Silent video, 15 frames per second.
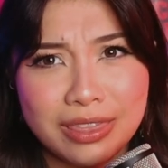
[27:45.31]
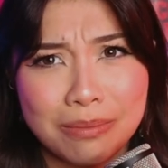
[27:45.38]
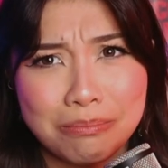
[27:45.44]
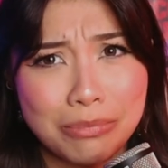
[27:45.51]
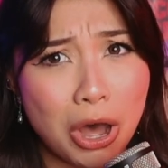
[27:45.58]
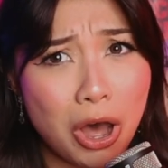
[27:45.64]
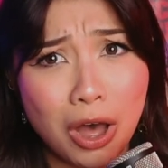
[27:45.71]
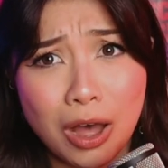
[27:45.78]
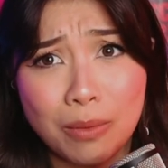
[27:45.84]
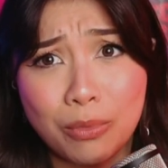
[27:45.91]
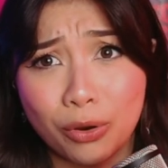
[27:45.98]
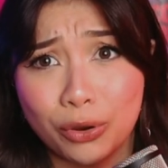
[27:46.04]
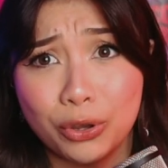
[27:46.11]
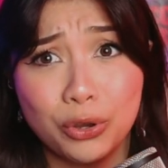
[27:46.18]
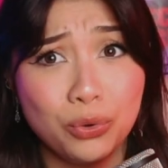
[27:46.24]
the mom
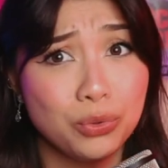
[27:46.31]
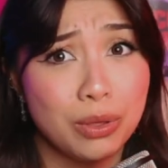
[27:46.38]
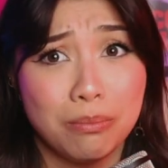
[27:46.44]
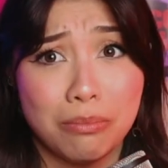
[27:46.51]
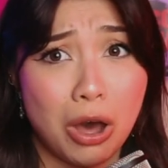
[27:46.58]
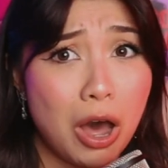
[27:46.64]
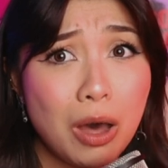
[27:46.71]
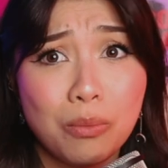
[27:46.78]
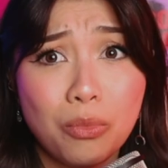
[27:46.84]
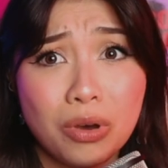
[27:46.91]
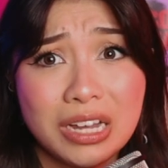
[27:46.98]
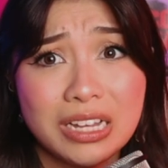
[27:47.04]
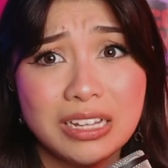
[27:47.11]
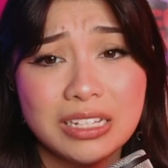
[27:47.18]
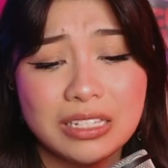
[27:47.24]
or who the mom
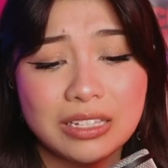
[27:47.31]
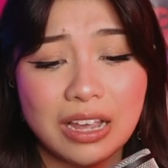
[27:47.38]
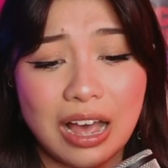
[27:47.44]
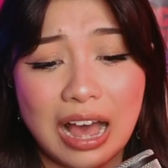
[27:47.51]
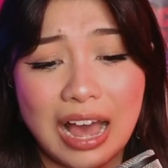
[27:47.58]
was.